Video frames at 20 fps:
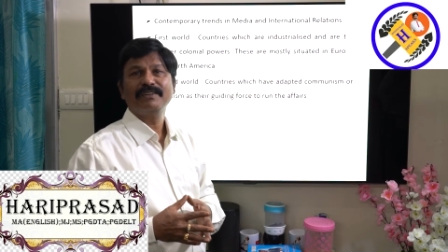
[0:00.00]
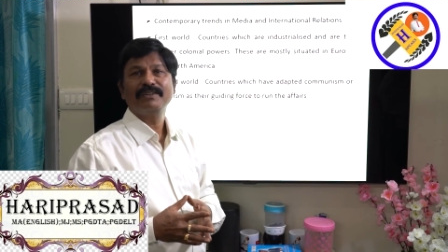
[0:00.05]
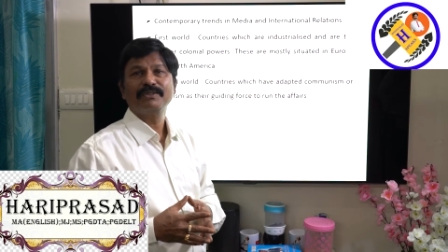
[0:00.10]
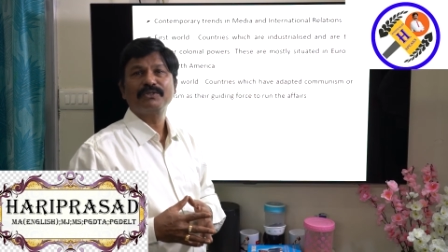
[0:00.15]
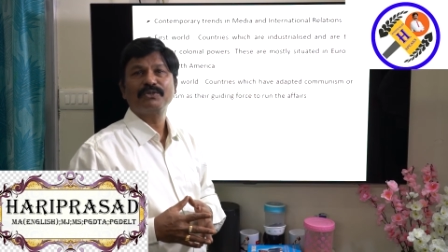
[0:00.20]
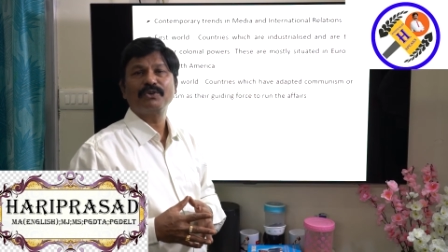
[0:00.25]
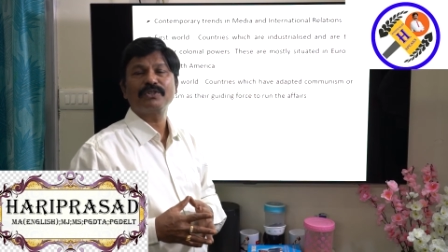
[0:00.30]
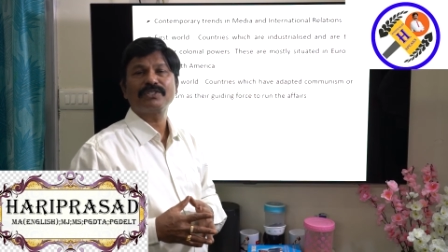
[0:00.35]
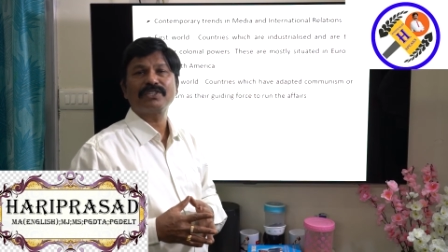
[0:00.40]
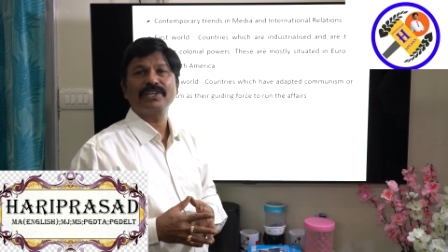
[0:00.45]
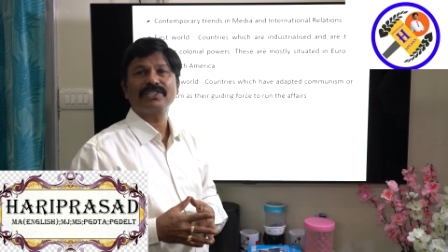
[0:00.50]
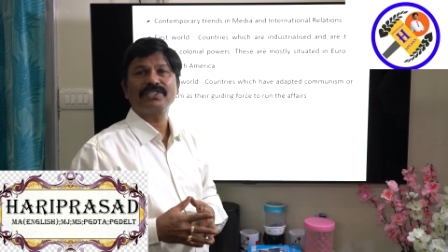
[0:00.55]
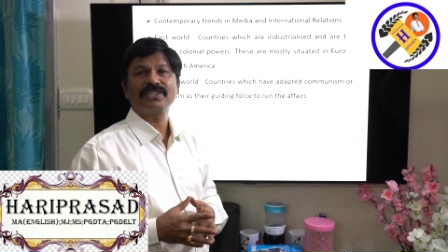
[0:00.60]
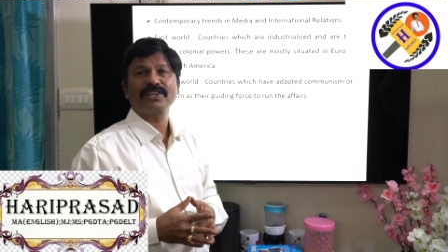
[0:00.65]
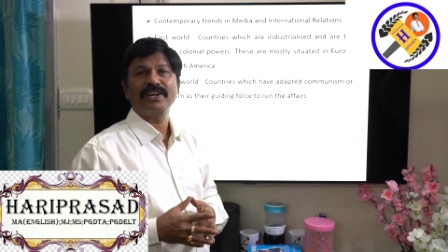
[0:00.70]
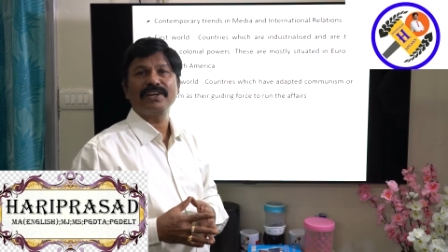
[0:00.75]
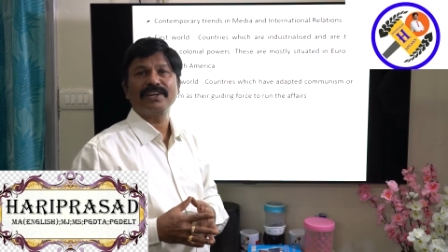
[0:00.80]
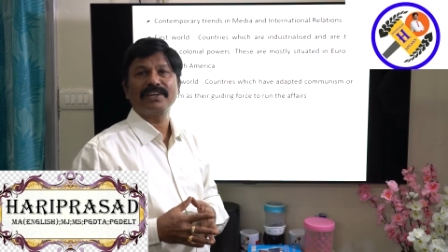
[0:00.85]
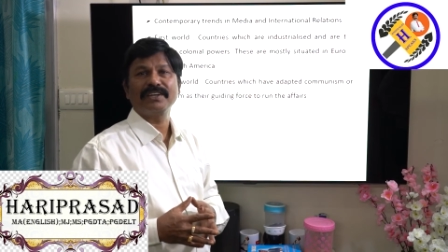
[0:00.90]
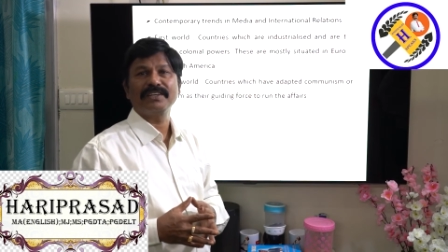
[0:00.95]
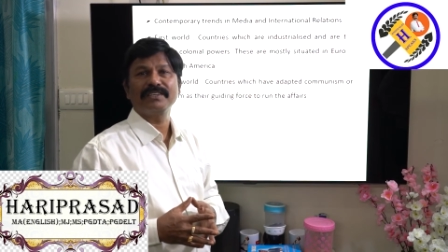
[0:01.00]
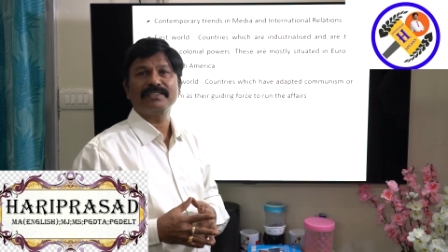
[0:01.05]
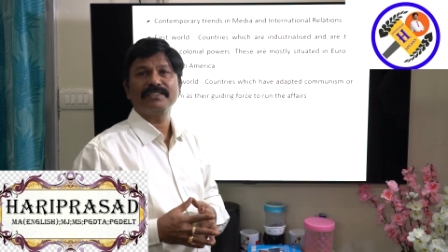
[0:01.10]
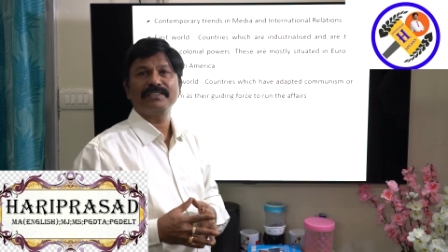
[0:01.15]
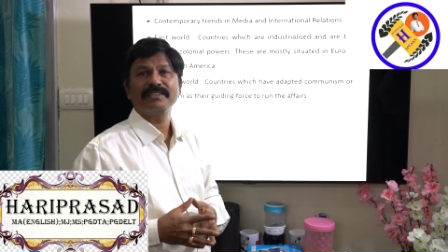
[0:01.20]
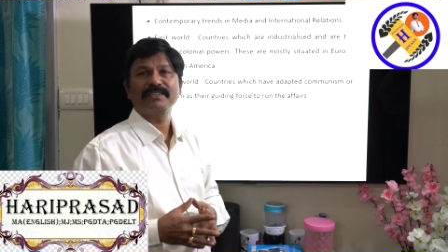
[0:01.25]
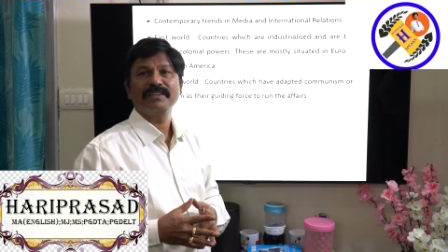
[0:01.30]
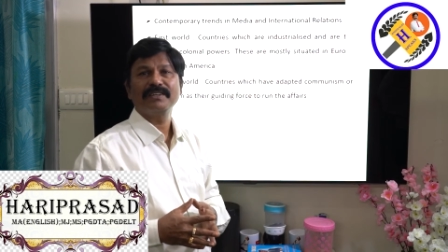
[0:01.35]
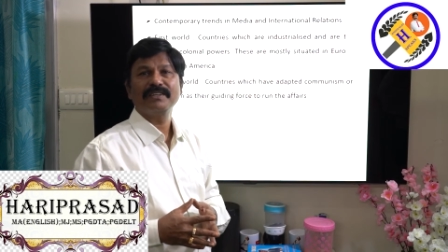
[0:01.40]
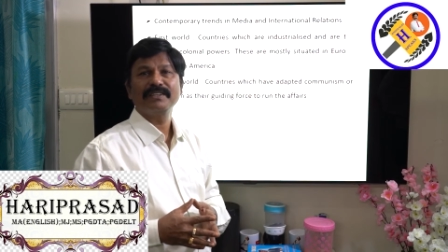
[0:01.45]
socialist countries,
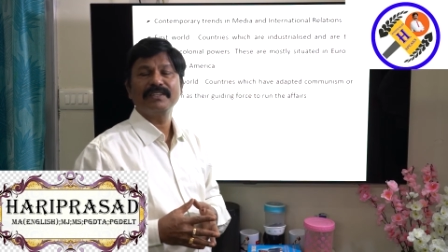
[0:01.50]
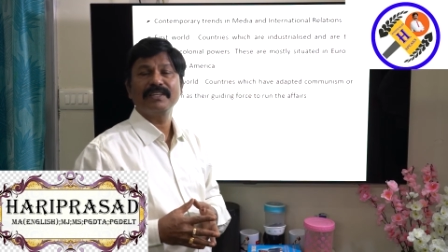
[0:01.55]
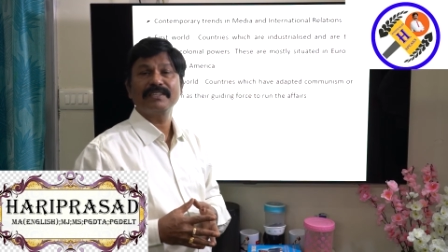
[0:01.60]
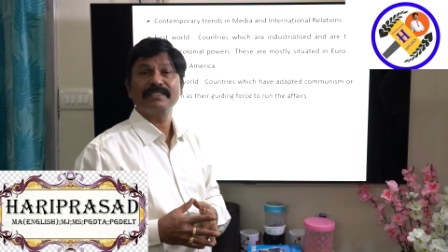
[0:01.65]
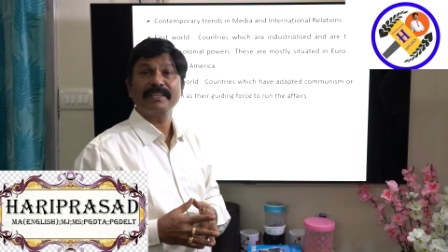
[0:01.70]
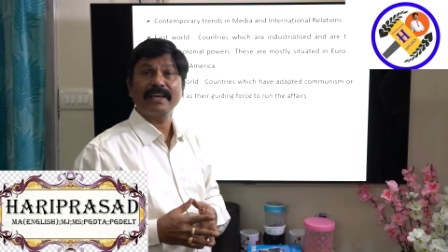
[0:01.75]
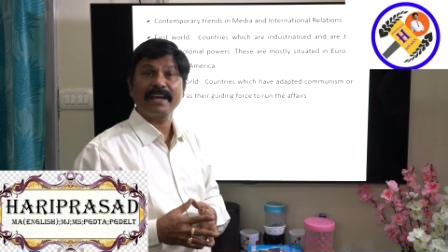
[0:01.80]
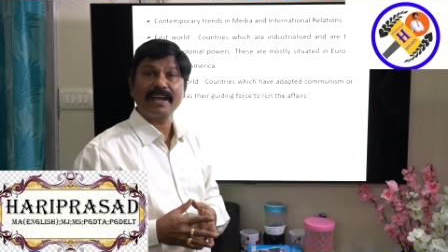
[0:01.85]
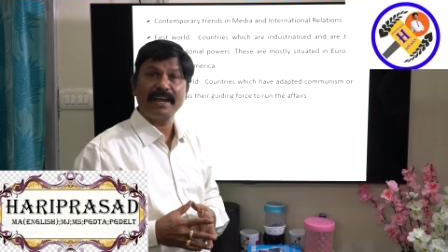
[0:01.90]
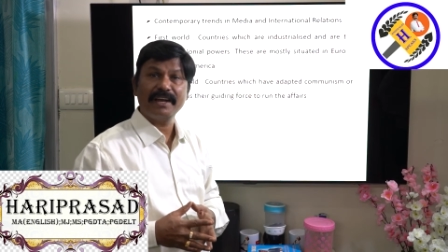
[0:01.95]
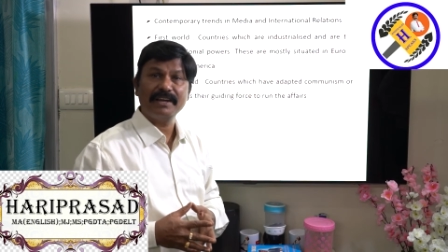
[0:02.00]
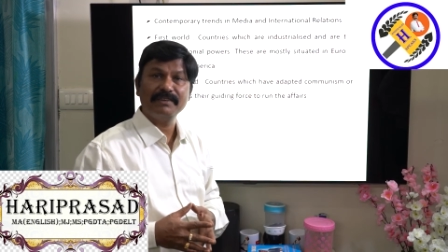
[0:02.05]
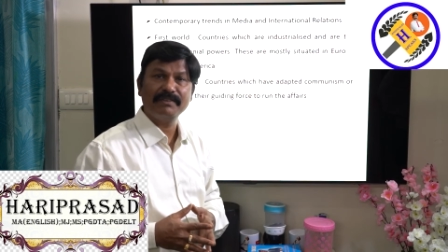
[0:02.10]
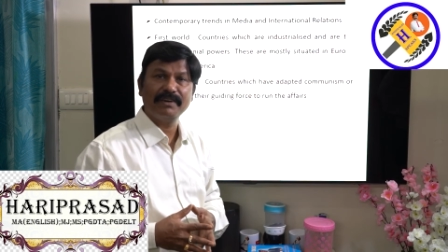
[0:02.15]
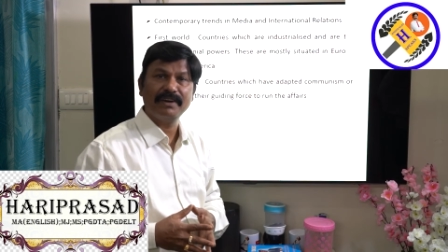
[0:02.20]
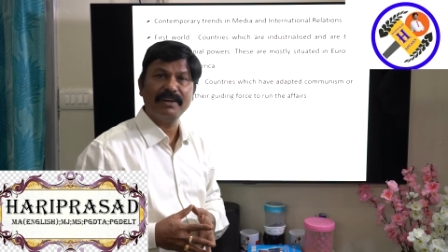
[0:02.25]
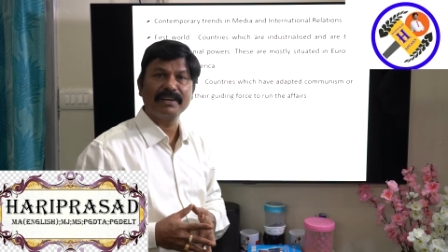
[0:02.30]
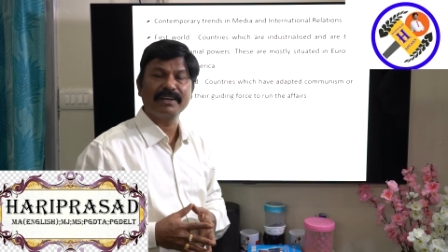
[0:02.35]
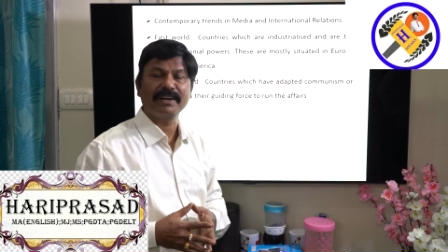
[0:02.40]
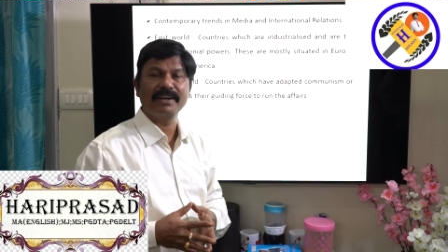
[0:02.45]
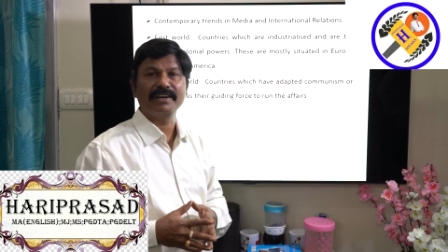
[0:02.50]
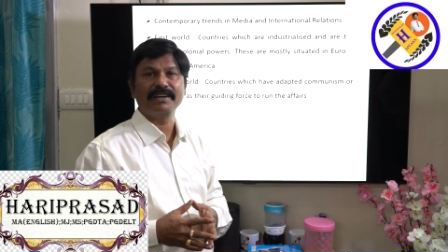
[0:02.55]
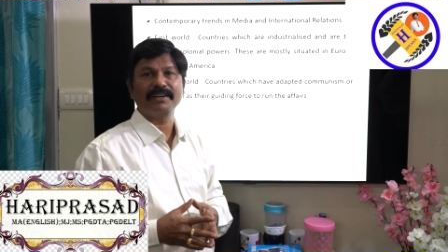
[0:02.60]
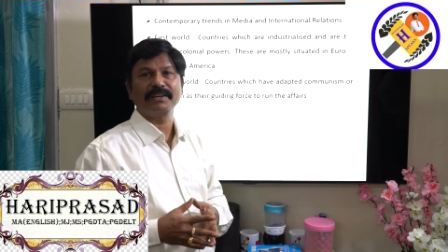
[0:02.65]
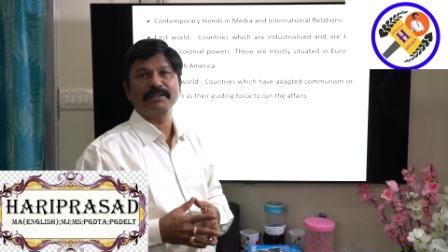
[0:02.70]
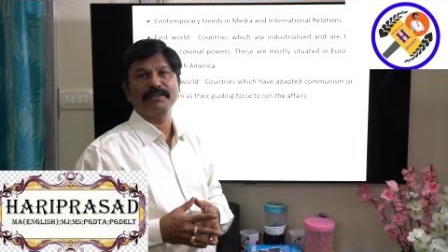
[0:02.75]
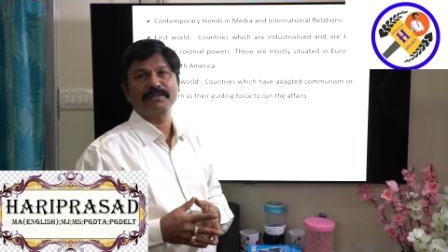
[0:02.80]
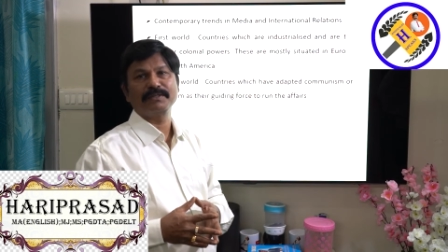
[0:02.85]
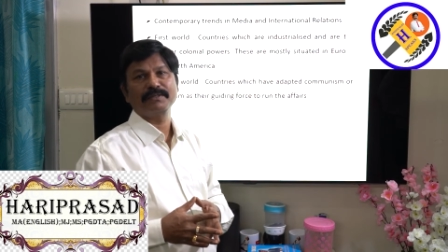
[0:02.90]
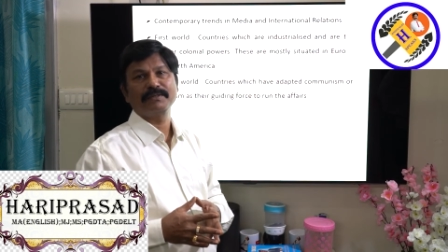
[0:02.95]
the second world
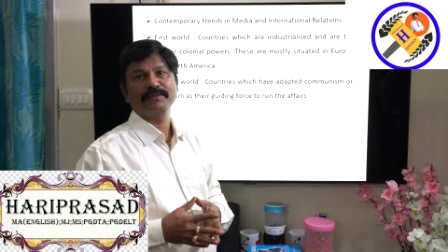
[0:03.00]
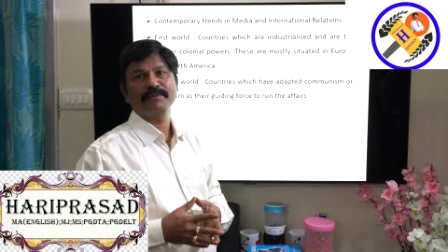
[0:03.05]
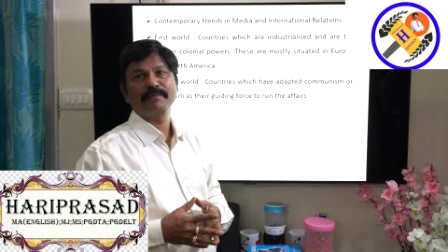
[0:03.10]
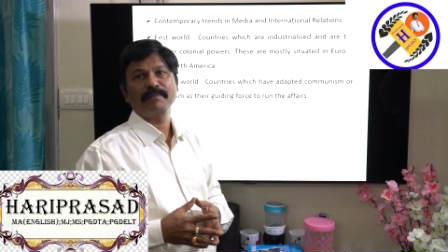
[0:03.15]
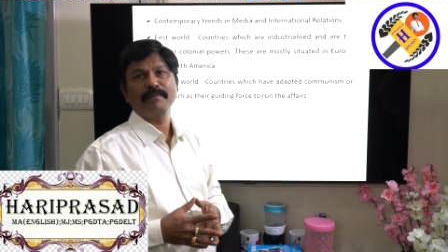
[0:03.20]
countries.